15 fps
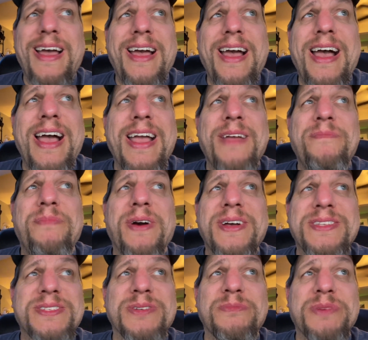I
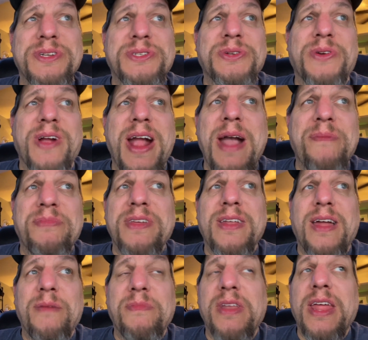bought so much crap that
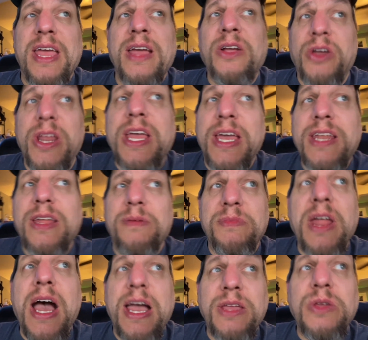I'm going to end up
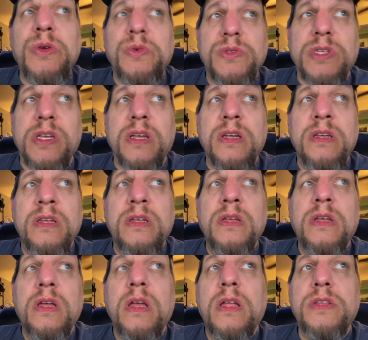not using
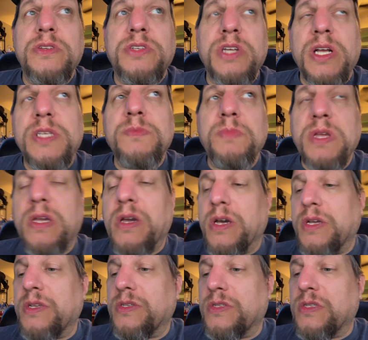just
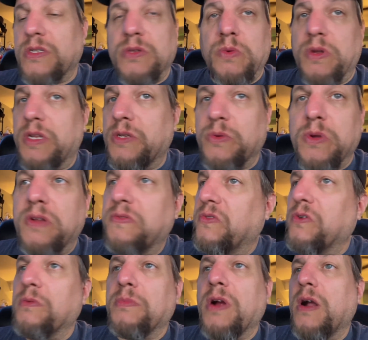because the
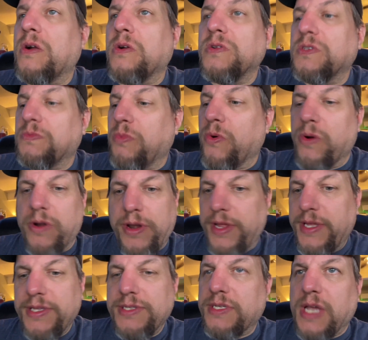2024 Bronco Sport
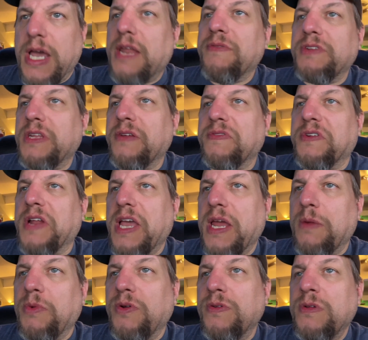is kind of a different
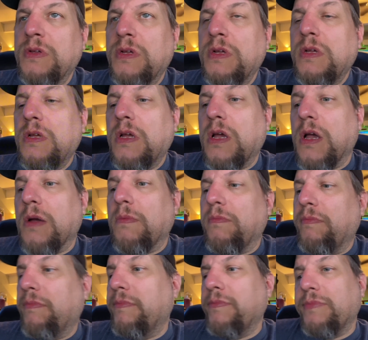animal.
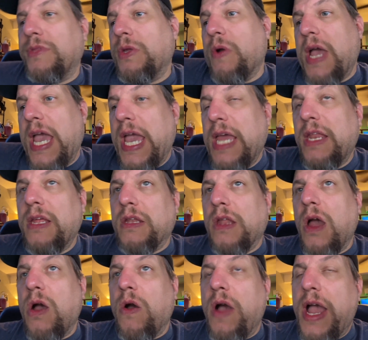Do I hate it?
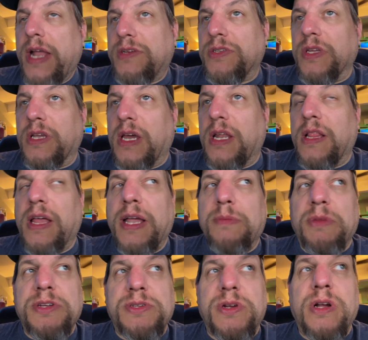No, I actually kind of like
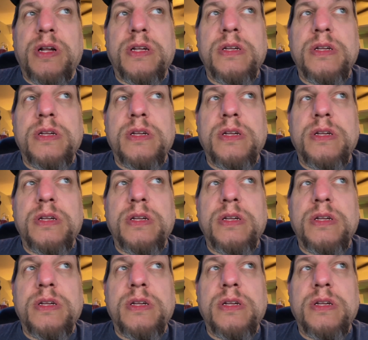my truck.